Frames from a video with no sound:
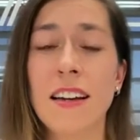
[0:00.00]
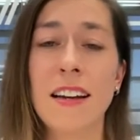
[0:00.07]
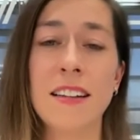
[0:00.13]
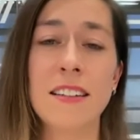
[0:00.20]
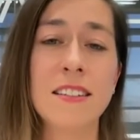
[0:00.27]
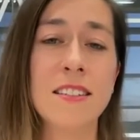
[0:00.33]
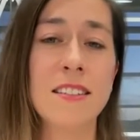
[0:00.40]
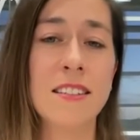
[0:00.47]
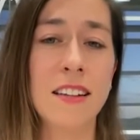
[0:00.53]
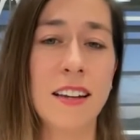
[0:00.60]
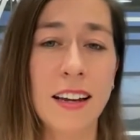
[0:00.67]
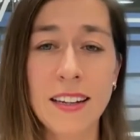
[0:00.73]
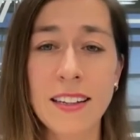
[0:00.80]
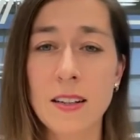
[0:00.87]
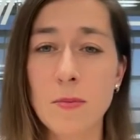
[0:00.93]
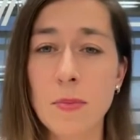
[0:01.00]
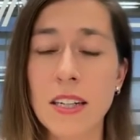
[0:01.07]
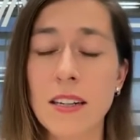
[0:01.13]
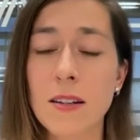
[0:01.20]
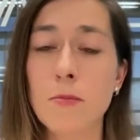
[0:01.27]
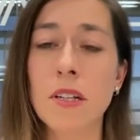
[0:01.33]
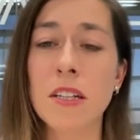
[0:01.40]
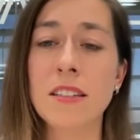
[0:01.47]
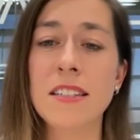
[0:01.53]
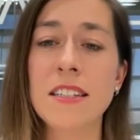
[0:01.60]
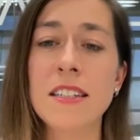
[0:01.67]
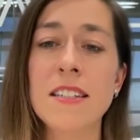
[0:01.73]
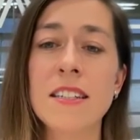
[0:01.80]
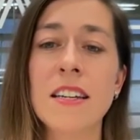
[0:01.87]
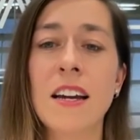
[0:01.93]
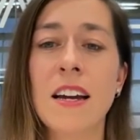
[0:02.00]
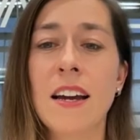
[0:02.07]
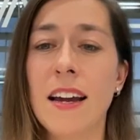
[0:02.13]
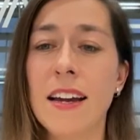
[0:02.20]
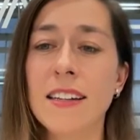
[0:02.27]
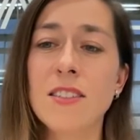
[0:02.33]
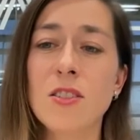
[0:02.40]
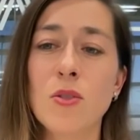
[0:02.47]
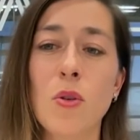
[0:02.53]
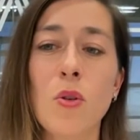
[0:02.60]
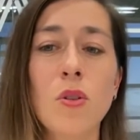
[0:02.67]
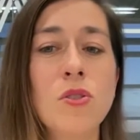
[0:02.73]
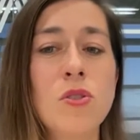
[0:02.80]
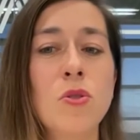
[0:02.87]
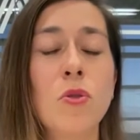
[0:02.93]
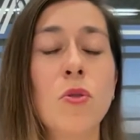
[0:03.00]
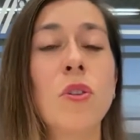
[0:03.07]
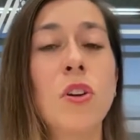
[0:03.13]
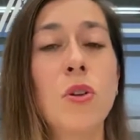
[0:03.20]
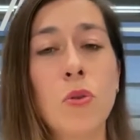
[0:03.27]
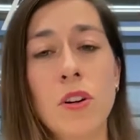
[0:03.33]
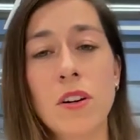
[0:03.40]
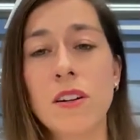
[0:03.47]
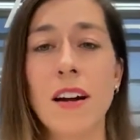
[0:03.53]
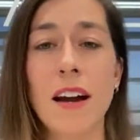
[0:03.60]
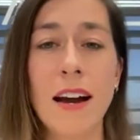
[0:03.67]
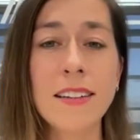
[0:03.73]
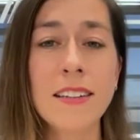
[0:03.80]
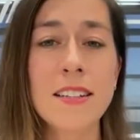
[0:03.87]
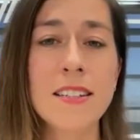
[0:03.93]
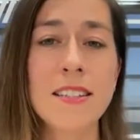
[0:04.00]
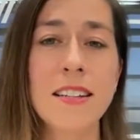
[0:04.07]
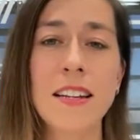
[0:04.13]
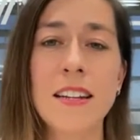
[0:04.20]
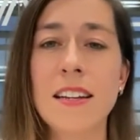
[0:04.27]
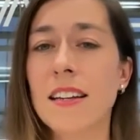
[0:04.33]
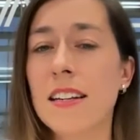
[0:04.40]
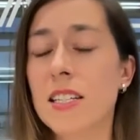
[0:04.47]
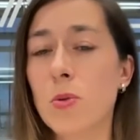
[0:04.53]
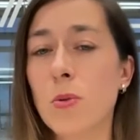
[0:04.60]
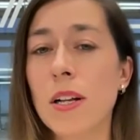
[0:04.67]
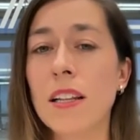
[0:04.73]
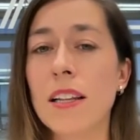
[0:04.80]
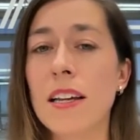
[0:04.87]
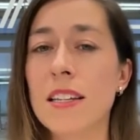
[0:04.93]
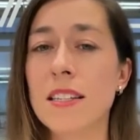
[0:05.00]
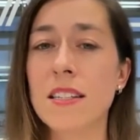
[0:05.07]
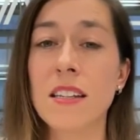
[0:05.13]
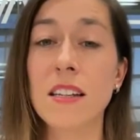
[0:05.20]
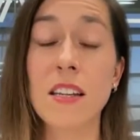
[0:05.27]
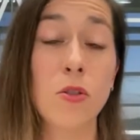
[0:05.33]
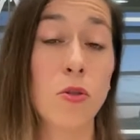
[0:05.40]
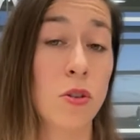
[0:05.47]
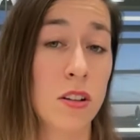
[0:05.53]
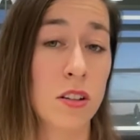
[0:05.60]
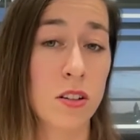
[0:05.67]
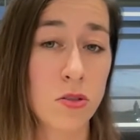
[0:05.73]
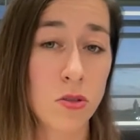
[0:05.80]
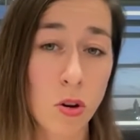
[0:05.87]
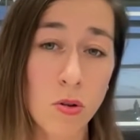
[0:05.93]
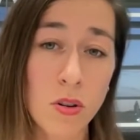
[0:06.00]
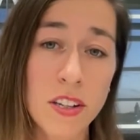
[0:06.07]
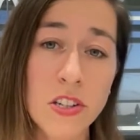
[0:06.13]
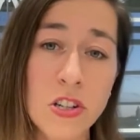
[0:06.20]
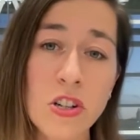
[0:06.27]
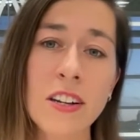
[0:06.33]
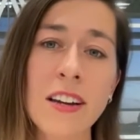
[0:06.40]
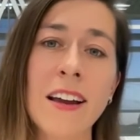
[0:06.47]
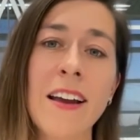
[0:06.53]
and academic abilities and also your understanding as well as your knowledge